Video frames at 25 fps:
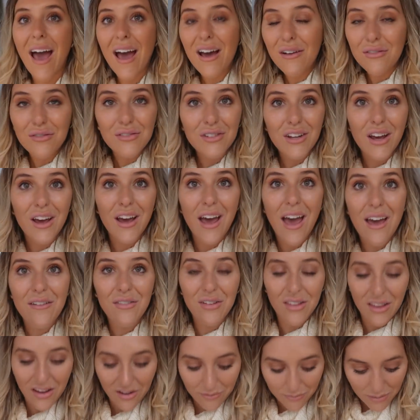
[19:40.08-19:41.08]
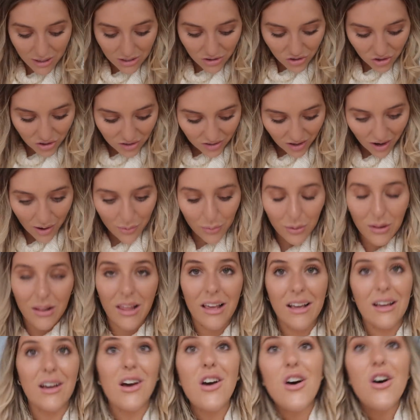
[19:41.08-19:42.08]
after. Everything I've mentioned, I will
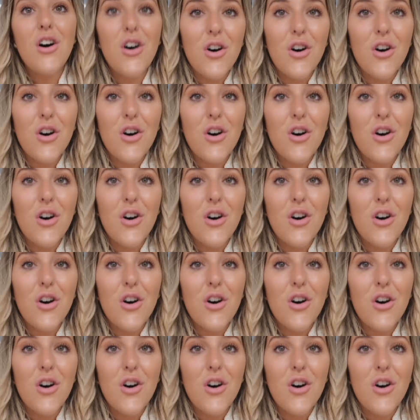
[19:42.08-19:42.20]
link